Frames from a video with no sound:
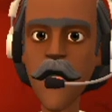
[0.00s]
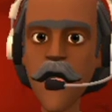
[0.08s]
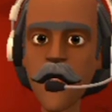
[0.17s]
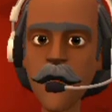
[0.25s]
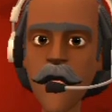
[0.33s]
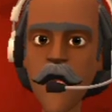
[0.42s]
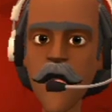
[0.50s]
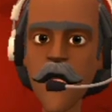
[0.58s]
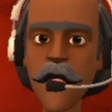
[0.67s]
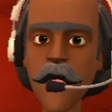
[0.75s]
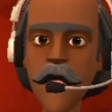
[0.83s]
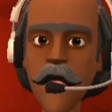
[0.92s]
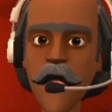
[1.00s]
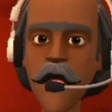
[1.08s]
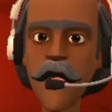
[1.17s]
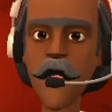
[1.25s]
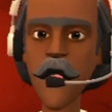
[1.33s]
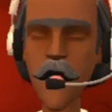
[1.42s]
10 minutes
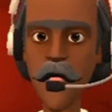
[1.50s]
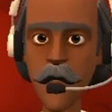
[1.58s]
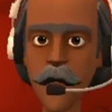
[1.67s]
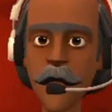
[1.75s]
later.